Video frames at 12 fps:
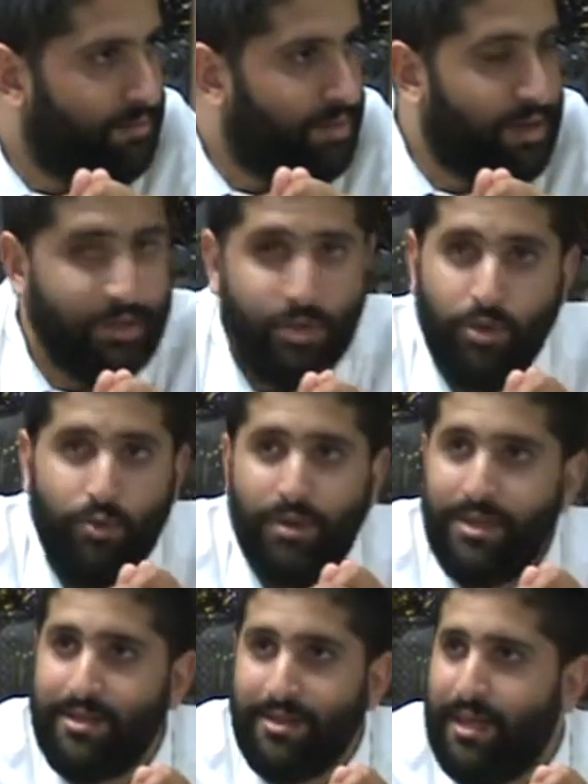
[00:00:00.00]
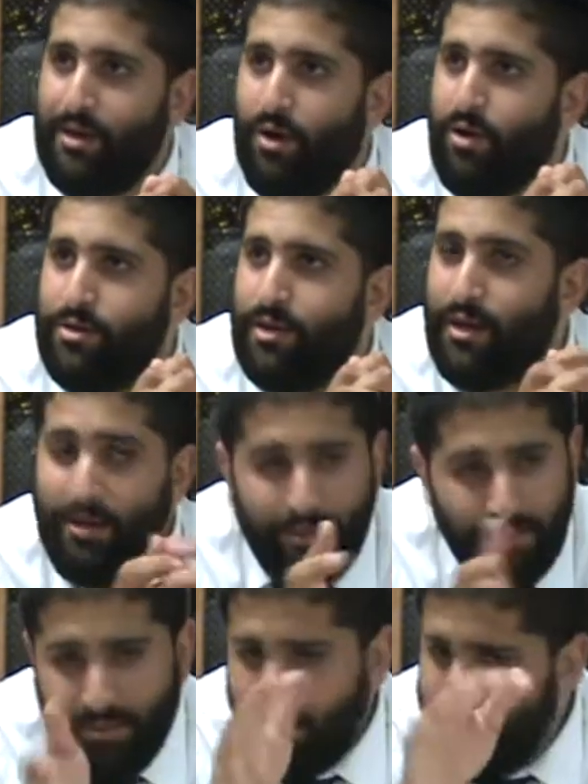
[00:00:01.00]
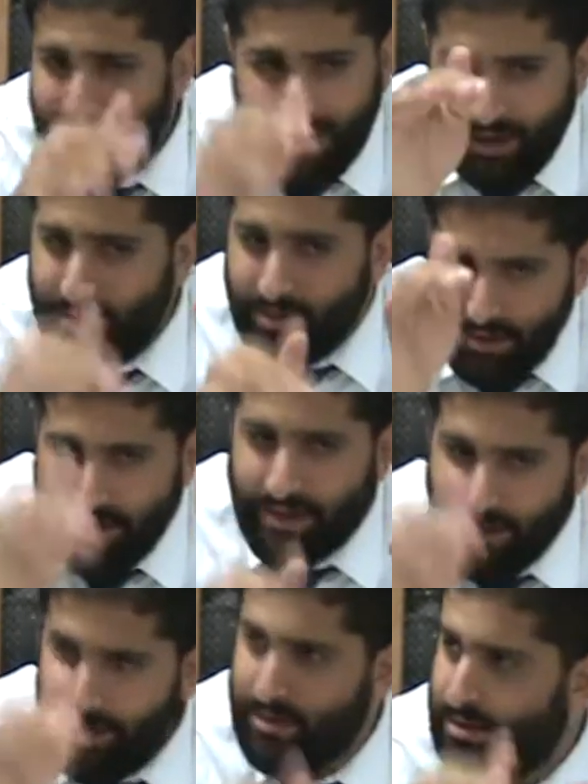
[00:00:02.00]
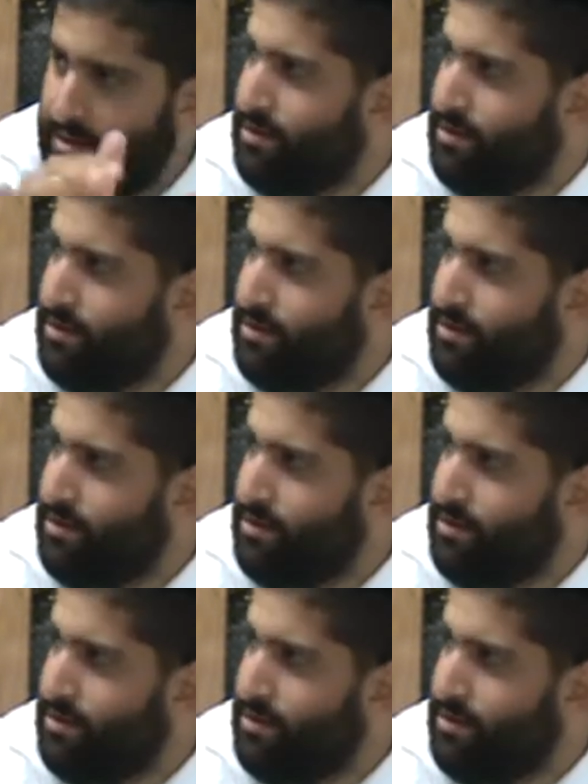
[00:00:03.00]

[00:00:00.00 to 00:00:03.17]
Because you're willing to let all the... I remember even here,